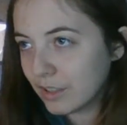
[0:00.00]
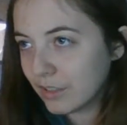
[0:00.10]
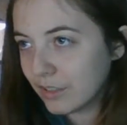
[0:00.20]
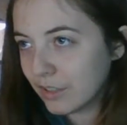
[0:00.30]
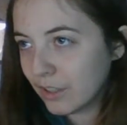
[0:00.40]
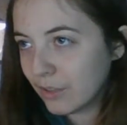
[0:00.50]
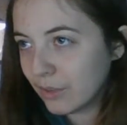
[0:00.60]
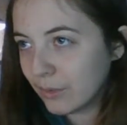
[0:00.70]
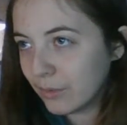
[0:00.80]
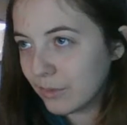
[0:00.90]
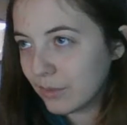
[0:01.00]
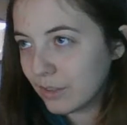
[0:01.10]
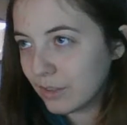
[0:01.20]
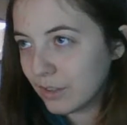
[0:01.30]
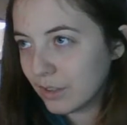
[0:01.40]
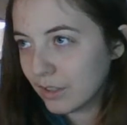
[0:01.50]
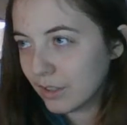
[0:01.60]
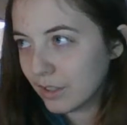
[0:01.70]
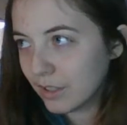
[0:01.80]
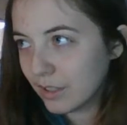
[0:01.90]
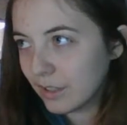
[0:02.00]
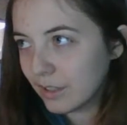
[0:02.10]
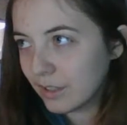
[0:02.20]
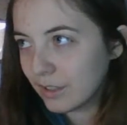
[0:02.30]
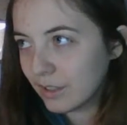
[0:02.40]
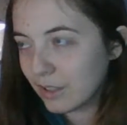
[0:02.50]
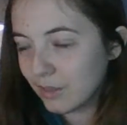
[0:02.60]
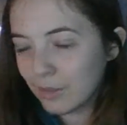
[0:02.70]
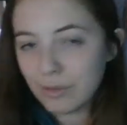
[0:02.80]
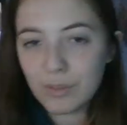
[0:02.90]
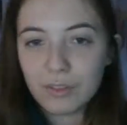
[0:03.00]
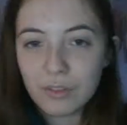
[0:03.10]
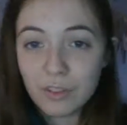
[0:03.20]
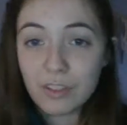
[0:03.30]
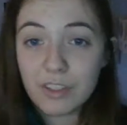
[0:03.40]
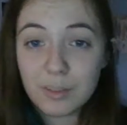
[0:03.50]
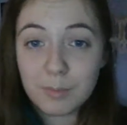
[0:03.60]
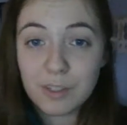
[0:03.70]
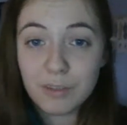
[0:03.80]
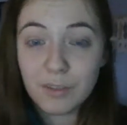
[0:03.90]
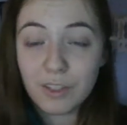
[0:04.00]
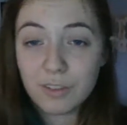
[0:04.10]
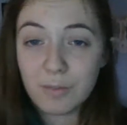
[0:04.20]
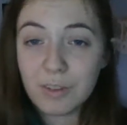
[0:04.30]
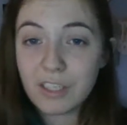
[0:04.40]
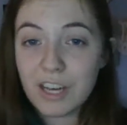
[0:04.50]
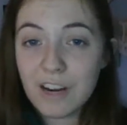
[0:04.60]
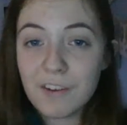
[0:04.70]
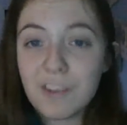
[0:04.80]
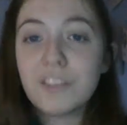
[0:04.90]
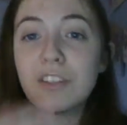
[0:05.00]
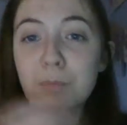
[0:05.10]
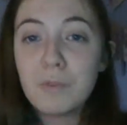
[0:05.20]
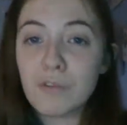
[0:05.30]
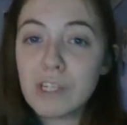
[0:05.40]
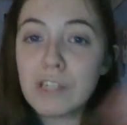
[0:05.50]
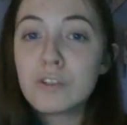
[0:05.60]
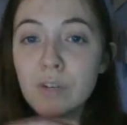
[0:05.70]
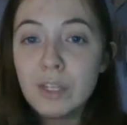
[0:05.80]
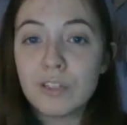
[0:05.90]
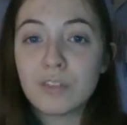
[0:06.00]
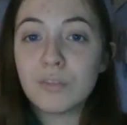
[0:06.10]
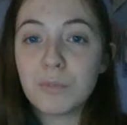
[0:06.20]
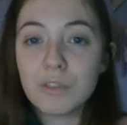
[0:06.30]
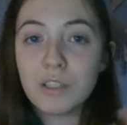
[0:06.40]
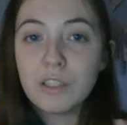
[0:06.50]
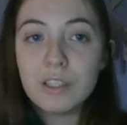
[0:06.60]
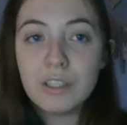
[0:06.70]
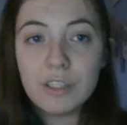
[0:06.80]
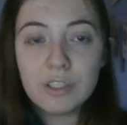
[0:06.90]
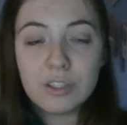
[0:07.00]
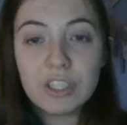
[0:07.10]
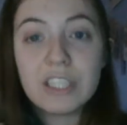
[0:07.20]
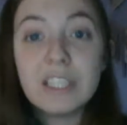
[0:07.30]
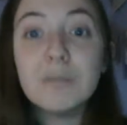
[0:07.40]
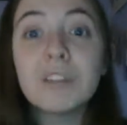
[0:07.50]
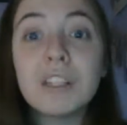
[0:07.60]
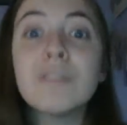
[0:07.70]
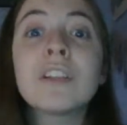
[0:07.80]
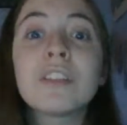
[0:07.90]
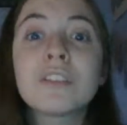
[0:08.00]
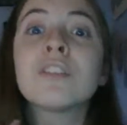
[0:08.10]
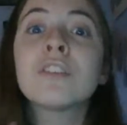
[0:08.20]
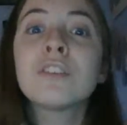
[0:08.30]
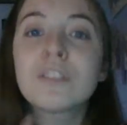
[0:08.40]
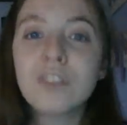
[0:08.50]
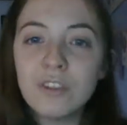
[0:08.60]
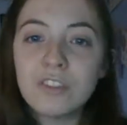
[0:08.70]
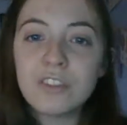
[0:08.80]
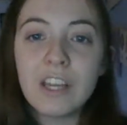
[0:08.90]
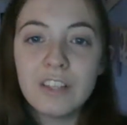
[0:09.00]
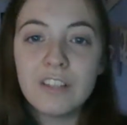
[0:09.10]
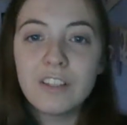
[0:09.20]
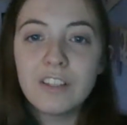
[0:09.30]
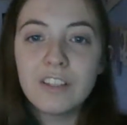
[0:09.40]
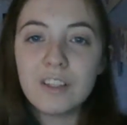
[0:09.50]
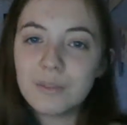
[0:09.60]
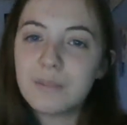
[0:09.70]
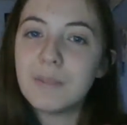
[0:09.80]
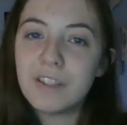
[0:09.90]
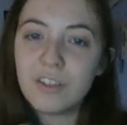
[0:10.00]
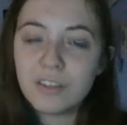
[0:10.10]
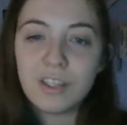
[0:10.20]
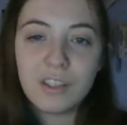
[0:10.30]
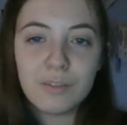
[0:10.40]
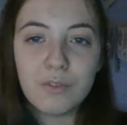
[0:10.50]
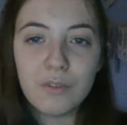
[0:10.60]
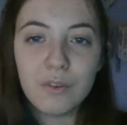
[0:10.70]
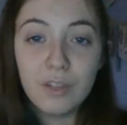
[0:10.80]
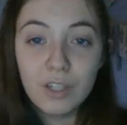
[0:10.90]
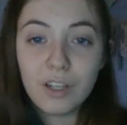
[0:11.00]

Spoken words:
The whole, okay, I'm going to focus on the nice bits first. I'm going to carry on this Maria train, because Maria, she keeps giving us the good content that we've been asking for.